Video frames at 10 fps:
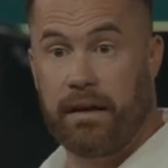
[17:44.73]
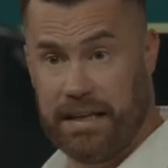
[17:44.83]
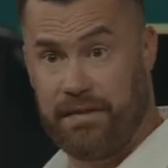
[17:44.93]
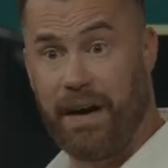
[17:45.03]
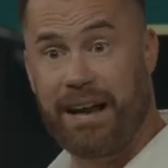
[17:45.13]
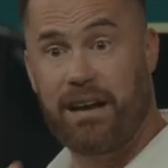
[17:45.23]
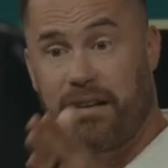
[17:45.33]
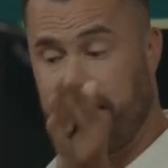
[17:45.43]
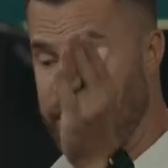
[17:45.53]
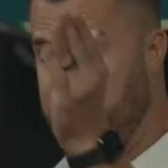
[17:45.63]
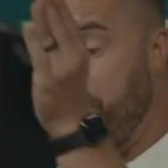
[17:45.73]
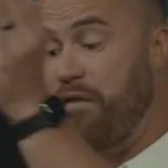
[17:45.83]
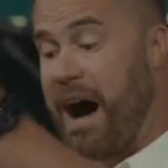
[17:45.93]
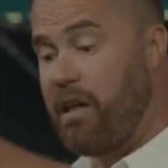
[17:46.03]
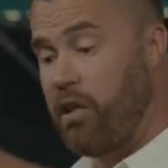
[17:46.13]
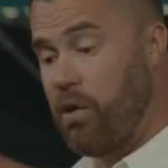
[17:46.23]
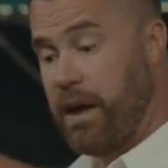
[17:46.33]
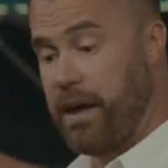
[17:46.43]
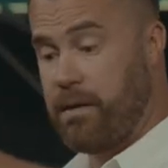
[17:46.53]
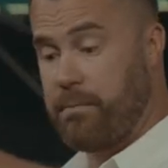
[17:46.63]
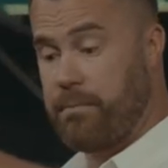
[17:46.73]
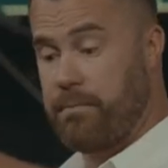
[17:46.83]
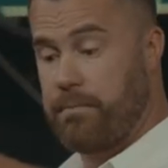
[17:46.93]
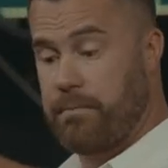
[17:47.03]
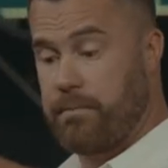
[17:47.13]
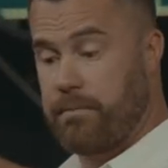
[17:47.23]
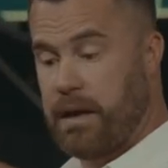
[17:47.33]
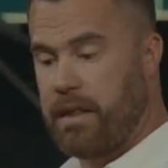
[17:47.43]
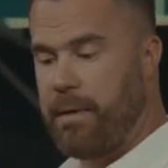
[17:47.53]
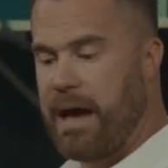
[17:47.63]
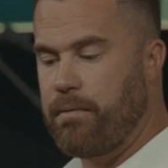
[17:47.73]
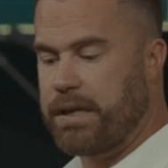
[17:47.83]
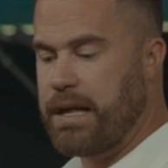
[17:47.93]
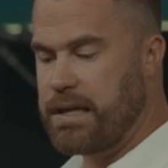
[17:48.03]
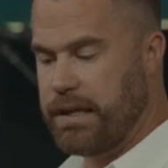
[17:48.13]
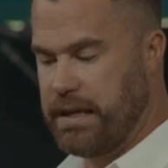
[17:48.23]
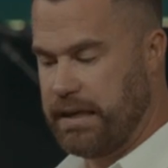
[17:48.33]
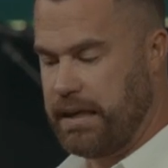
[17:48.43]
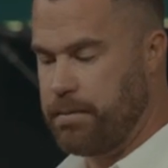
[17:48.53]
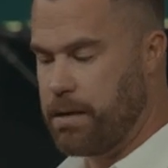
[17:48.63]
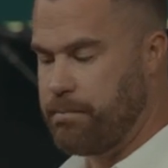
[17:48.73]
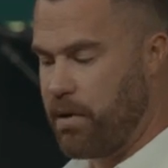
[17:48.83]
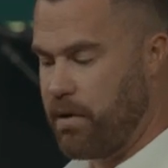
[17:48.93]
He invited us to follow him. And the Bible says that he keeps in